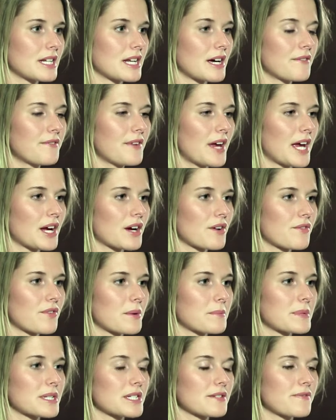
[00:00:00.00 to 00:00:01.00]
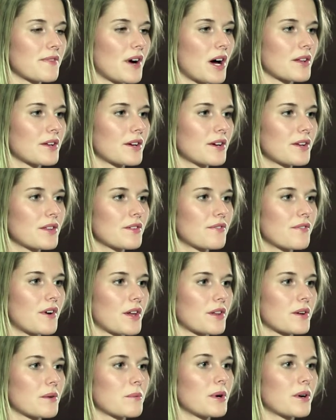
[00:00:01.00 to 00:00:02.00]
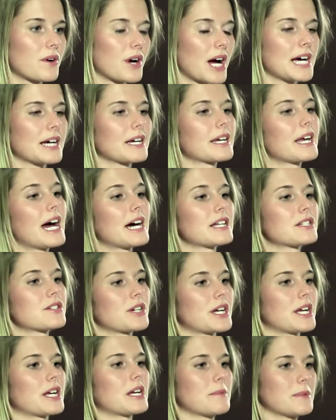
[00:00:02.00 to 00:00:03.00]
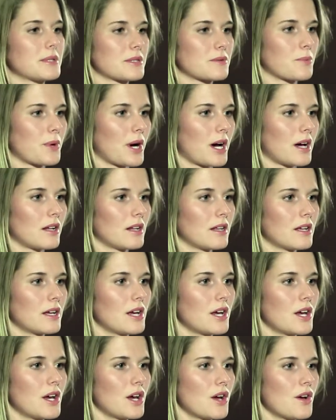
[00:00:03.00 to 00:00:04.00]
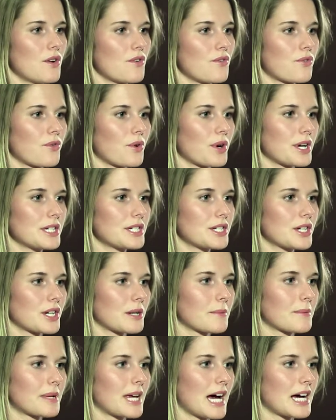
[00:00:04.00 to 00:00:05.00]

enough anger from his father, the father will castrate him as well. Freud termed